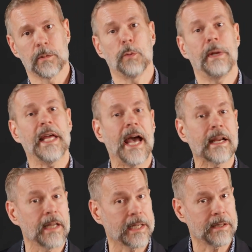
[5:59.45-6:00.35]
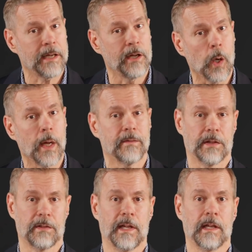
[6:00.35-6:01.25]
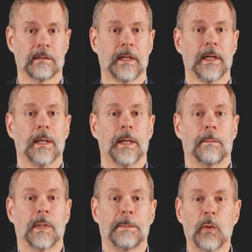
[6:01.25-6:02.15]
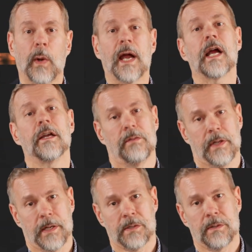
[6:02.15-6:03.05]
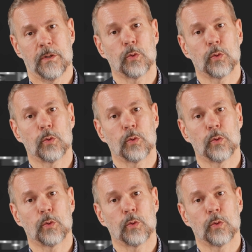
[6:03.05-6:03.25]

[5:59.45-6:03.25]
who may act like they know everything, but be wary of this.